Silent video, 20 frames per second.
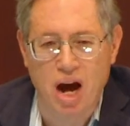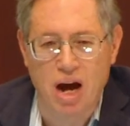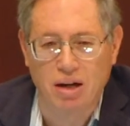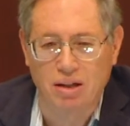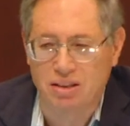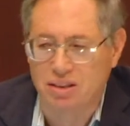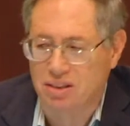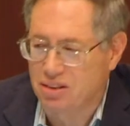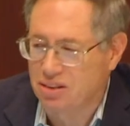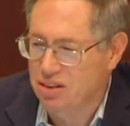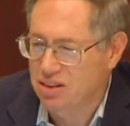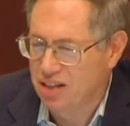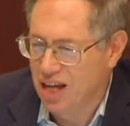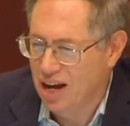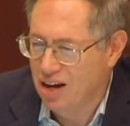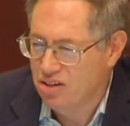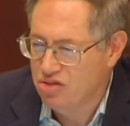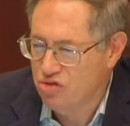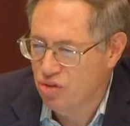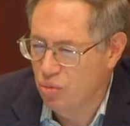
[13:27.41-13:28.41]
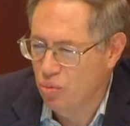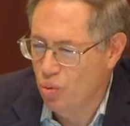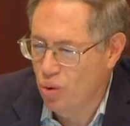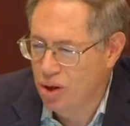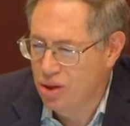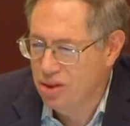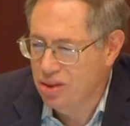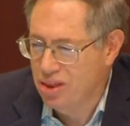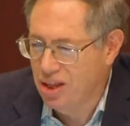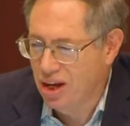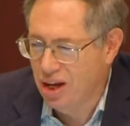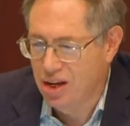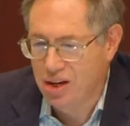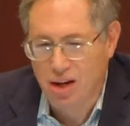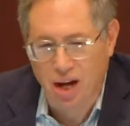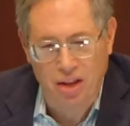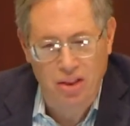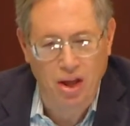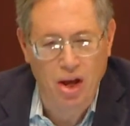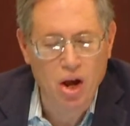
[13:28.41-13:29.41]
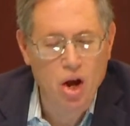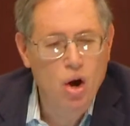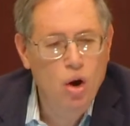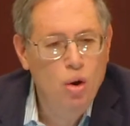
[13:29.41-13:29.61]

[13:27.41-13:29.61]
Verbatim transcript: dollars in sales from one thing or another,